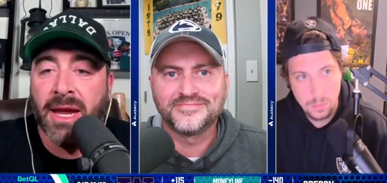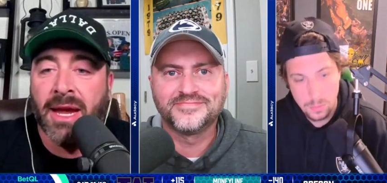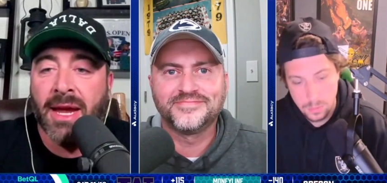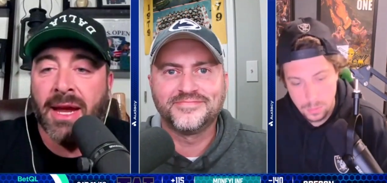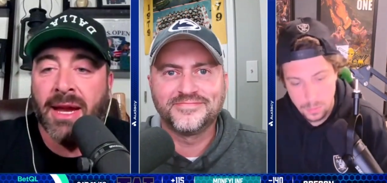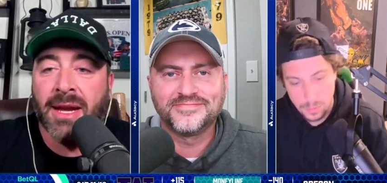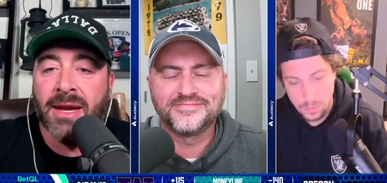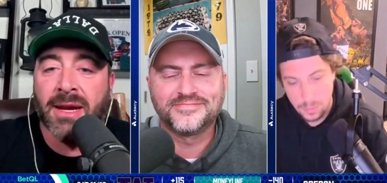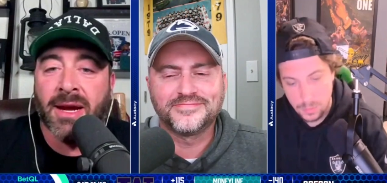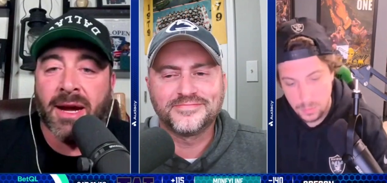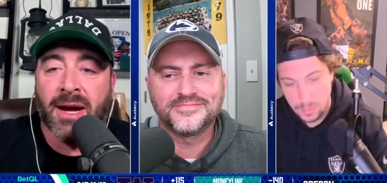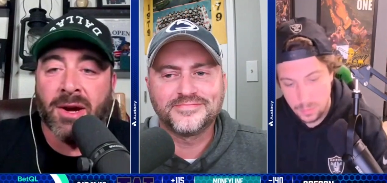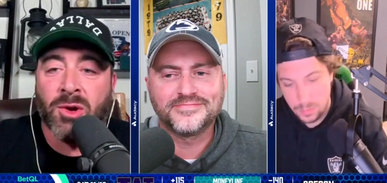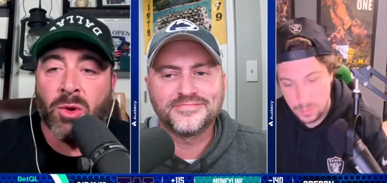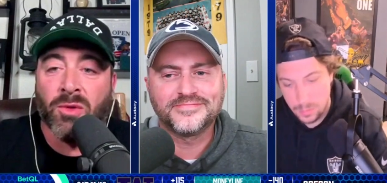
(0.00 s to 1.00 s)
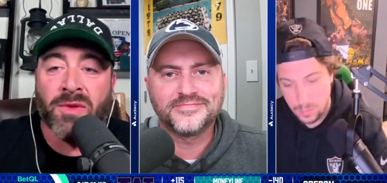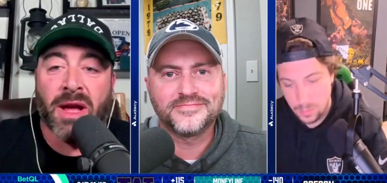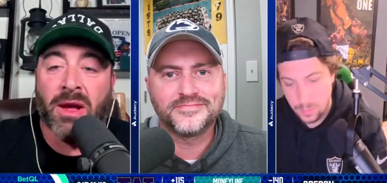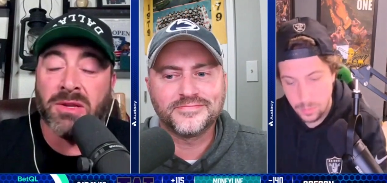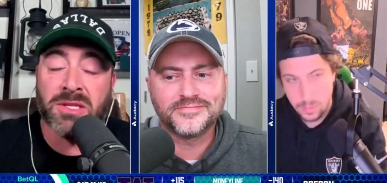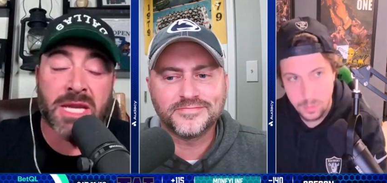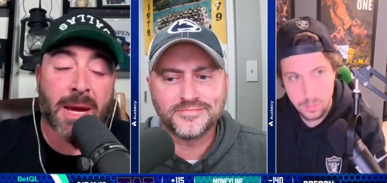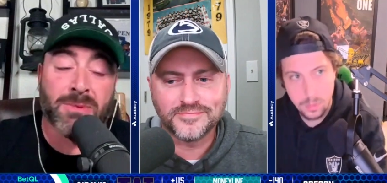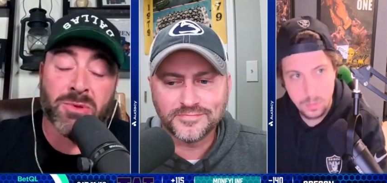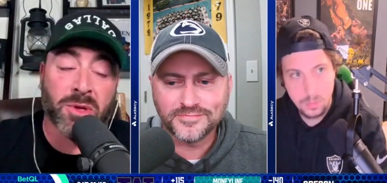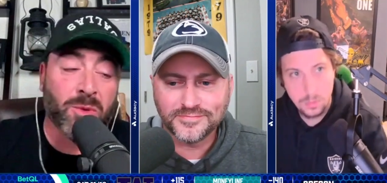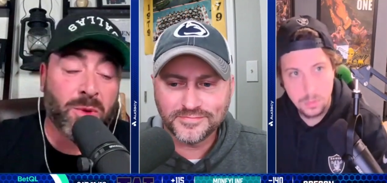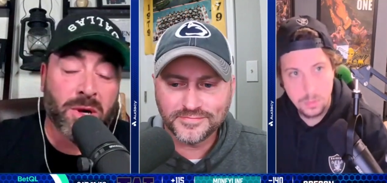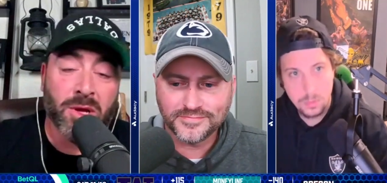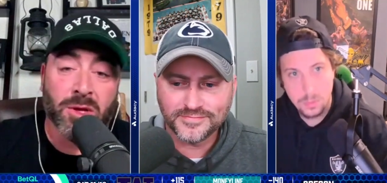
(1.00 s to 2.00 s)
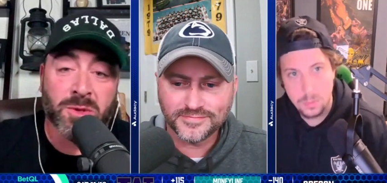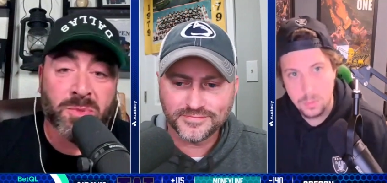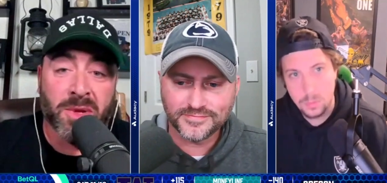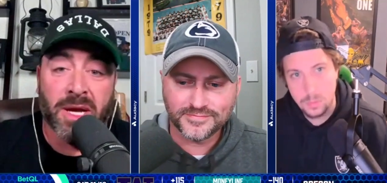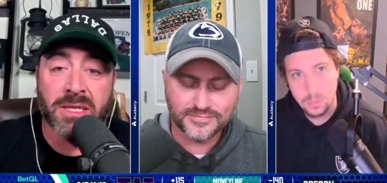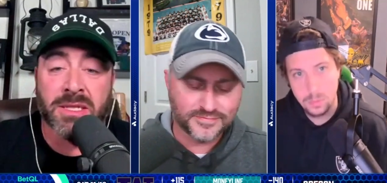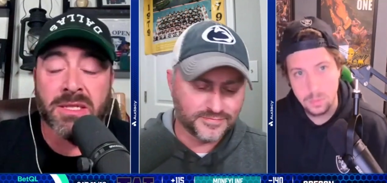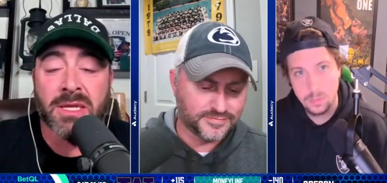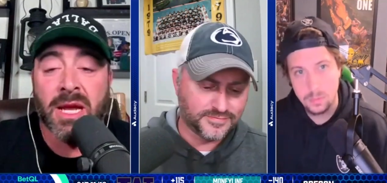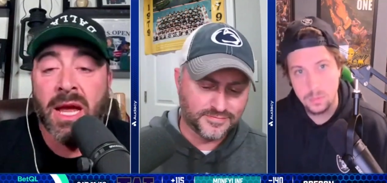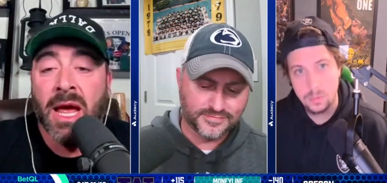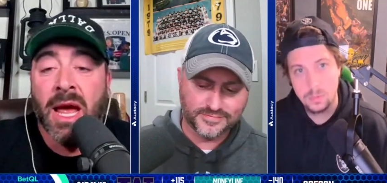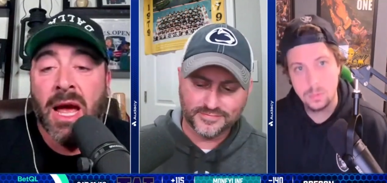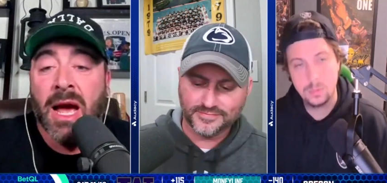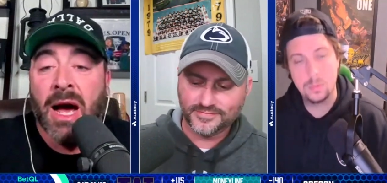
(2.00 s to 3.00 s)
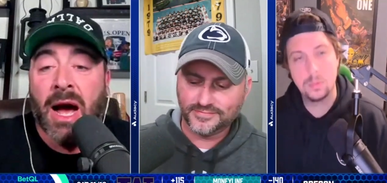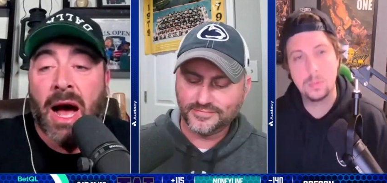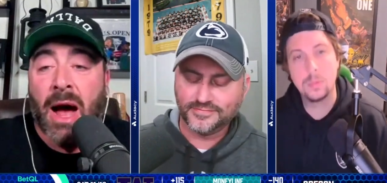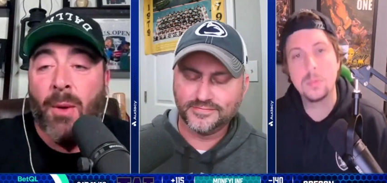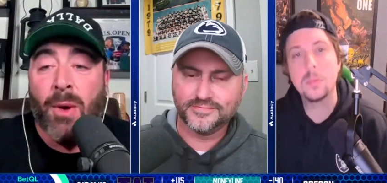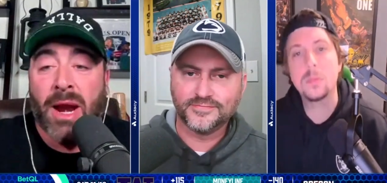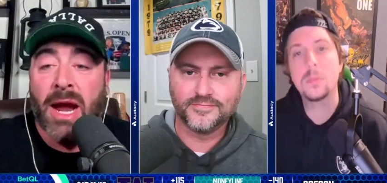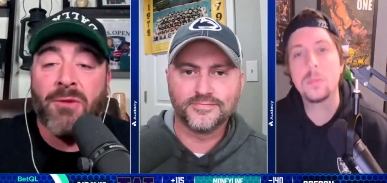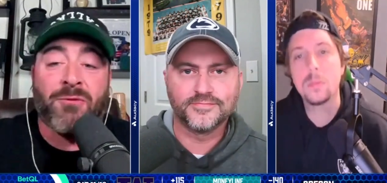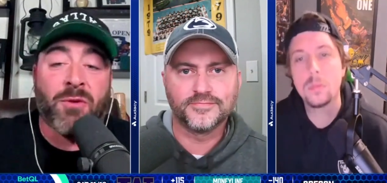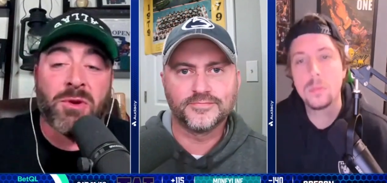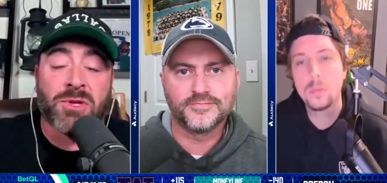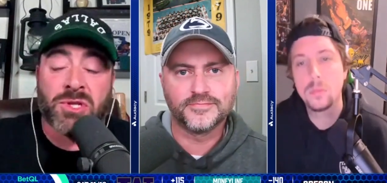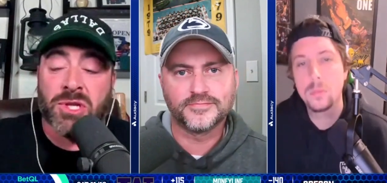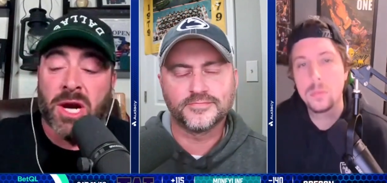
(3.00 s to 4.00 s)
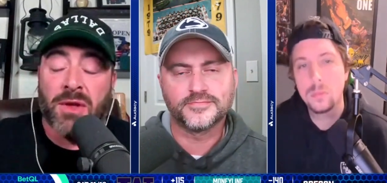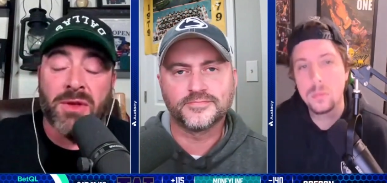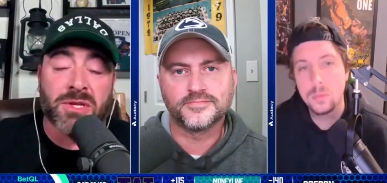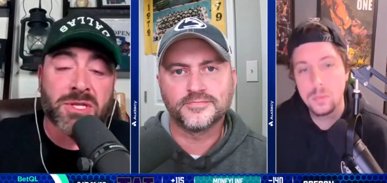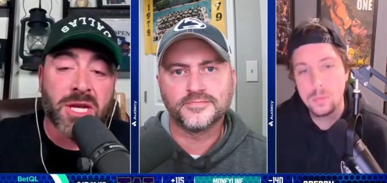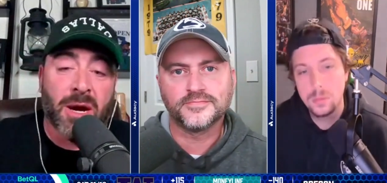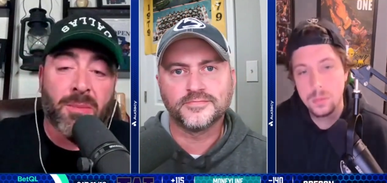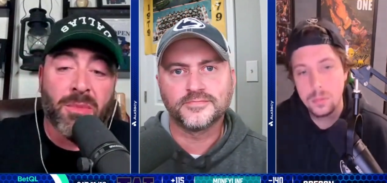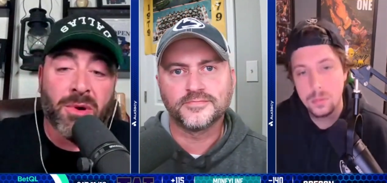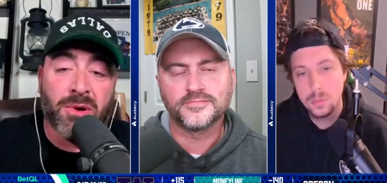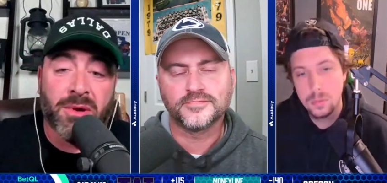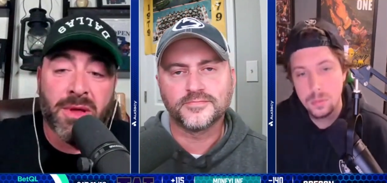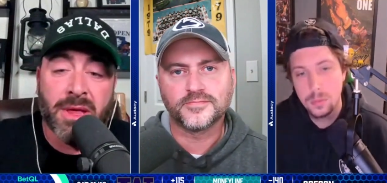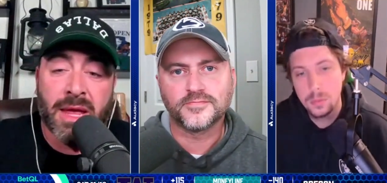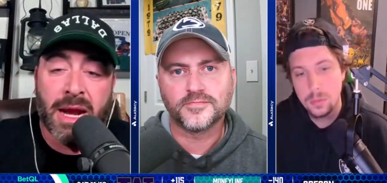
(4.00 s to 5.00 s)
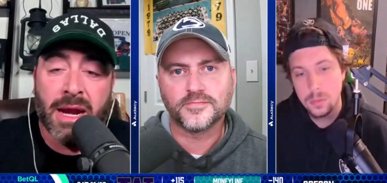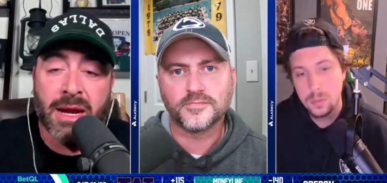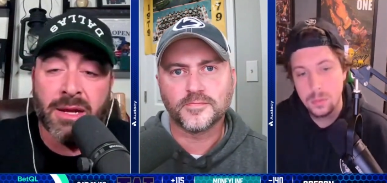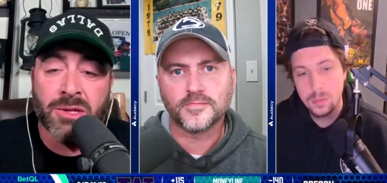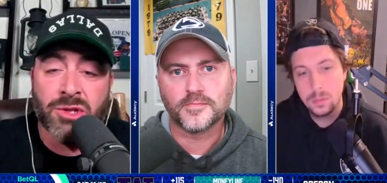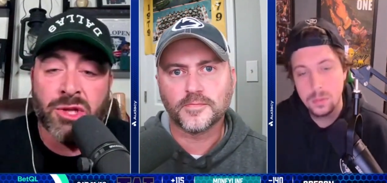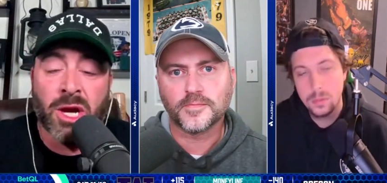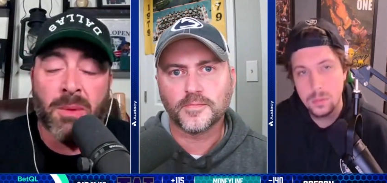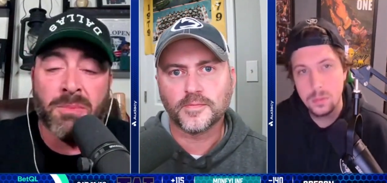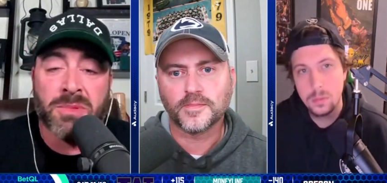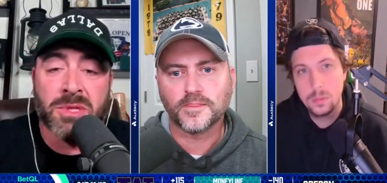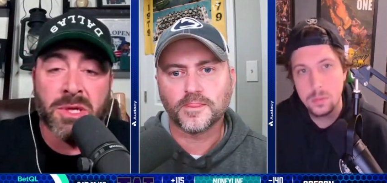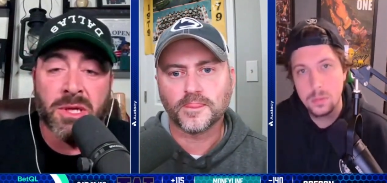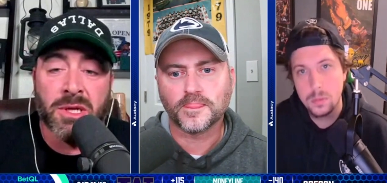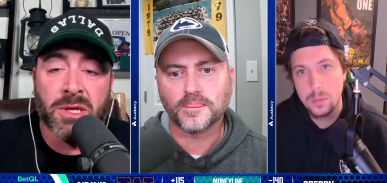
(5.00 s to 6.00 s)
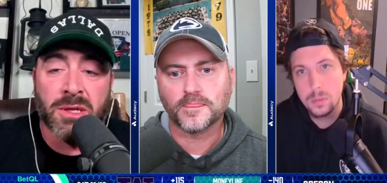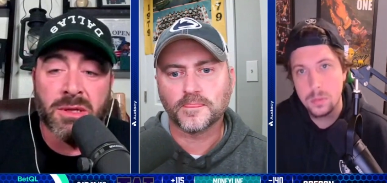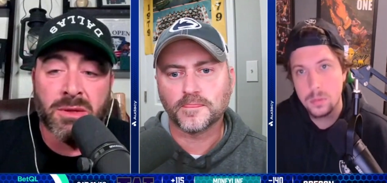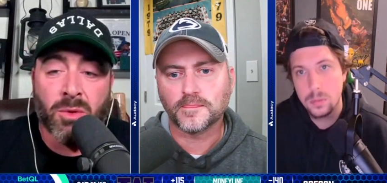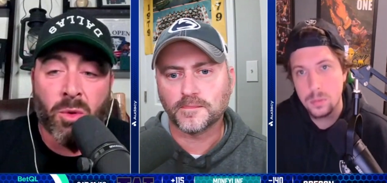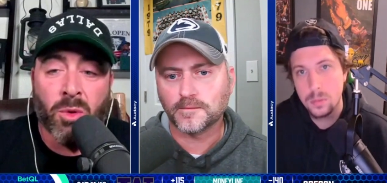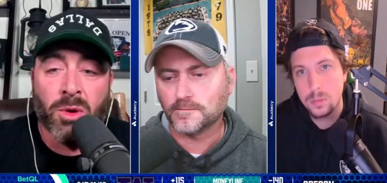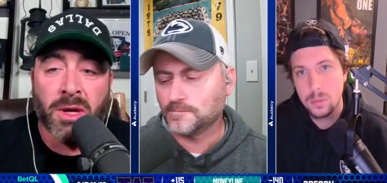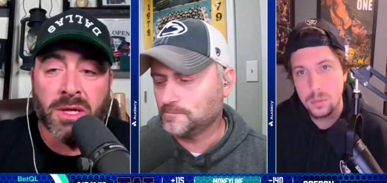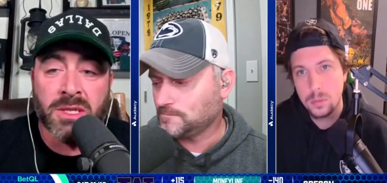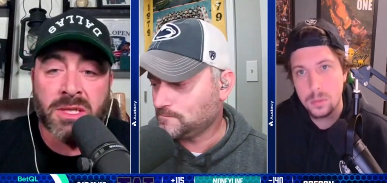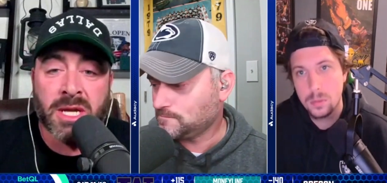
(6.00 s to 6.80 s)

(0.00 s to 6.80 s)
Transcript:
Speaker 1: And uh, Corvallis is absolutely one of those places when I first saw this number that it had jumped to Oregon